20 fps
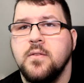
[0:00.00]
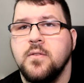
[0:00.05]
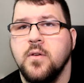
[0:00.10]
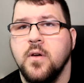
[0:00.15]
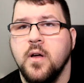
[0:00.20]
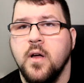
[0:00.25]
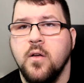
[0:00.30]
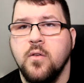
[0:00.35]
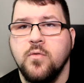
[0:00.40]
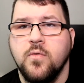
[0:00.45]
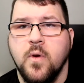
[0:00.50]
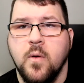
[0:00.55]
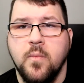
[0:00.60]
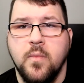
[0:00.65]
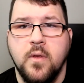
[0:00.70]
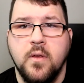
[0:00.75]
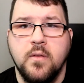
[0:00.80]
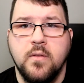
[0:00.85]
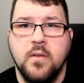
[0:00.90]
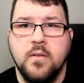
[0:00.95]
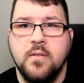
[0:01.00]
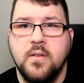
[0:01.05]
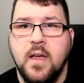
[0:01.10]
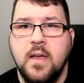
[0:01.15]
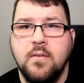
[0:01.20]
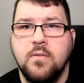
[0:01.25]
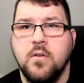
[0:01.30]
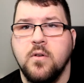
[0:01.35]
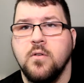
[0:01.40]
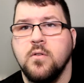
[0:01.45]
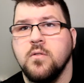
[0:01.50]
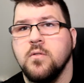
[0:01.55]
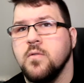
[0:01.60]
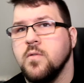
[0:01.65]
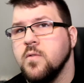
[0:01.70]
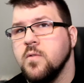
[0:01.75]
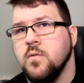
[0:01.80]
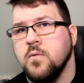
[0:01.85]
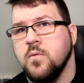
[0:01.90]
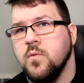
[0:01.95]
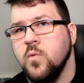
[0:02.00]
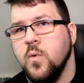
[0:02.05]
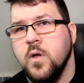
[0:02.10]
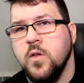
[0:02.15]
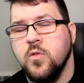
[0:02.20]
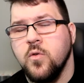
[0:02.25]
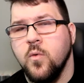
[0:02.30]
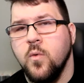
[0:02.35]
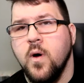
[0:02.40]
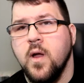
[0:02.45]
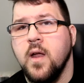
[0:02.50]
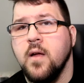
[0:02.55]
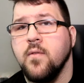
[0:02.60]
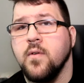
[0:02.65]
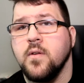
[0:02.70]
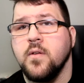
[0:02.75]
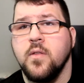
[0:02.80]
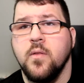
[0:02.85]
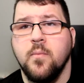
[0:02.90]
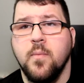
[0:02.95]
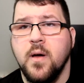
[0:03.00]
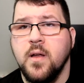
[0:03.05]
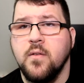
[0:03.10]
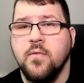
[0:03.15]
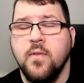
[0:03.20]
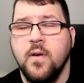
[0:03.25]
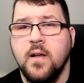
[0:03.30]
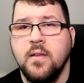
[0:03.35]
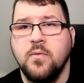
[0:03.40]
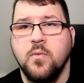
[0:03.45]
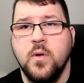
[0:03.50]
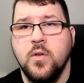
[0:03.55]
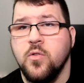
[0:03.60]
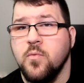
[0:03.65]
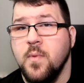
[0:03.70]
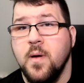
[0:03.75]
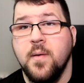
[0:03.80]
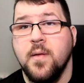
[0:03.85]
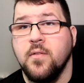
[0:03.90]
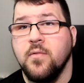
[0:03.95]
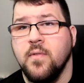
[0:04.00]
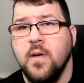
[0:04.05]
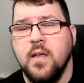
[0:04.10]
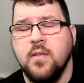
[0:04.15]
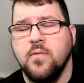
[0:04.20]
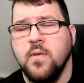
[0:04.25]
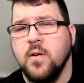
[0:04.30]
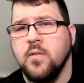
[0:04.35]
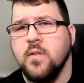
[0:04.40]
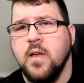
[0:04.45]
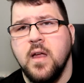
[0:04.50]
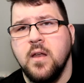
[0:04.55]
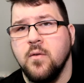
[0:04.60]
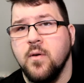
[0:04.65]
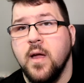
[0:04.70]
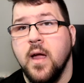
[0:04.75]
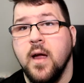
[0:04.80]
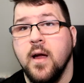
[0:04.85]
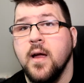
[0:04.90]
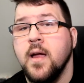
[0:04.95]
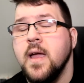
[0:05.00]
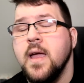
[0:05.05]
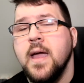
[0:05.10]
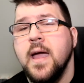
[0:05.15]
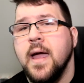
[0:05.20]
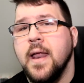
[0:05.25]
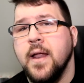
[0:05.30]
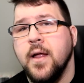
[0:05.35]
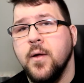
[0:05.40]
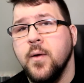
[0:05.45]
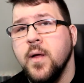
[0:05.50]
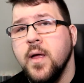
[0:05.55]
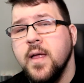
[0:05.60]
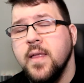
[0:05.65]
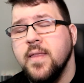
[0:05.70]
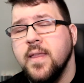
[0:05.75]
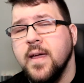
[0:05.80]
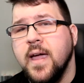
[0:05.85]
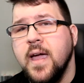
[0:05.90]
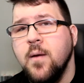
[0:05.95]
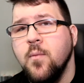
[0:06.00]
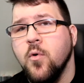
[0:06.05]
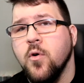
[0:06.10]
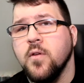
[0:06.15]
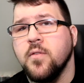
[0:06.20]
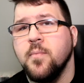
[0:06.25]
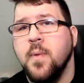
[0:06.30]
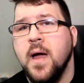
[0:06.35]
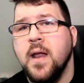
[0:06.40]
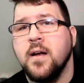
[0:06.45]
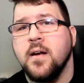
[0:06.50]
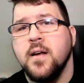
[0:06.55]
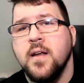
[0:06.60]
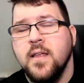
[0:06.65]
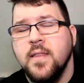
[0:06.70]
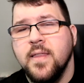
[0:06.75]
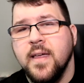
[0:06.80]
So it goes from the, the scissor switch or whatever to the butterfly switch. Maybe it's vice versa, I don't care. Anywho, the keyboard's better.